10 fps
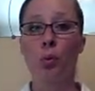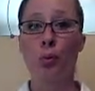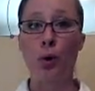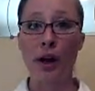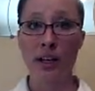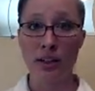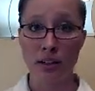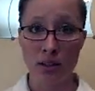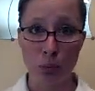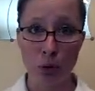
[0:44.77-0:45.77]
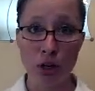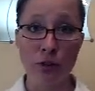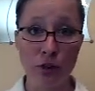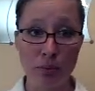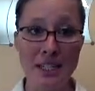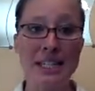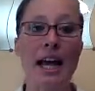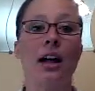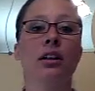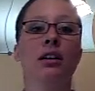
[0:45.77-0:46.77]
Bryant worked for
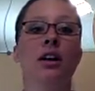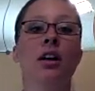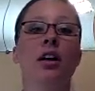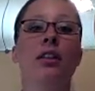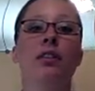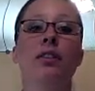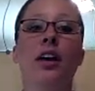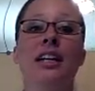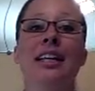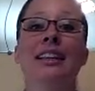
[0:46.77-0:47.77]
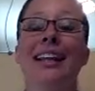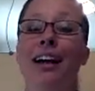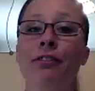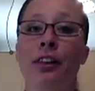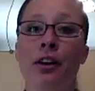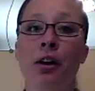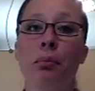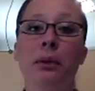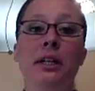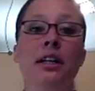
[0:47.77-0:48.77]
Mattel, then he left the
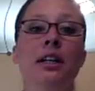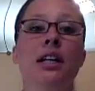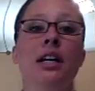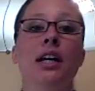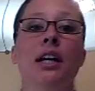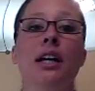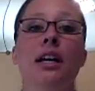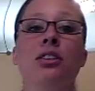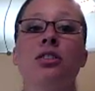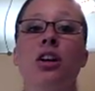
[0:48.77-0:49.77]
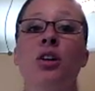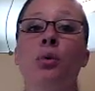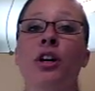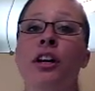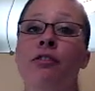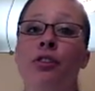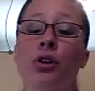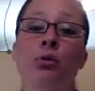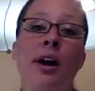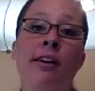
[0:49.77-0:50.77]
company and started working for
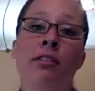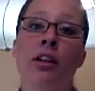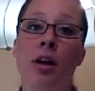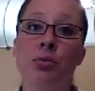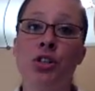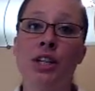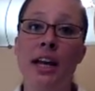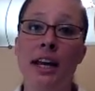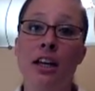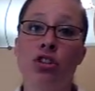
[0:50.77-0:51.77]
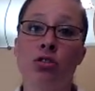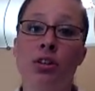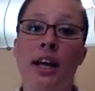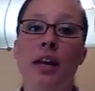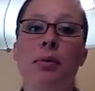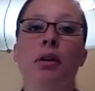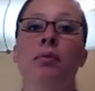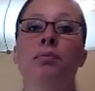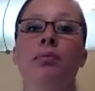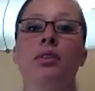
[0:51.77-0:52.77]
their rival MGA Entertainment.
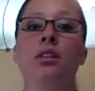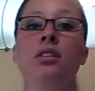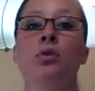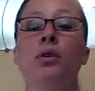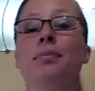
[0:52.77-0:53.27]
This is where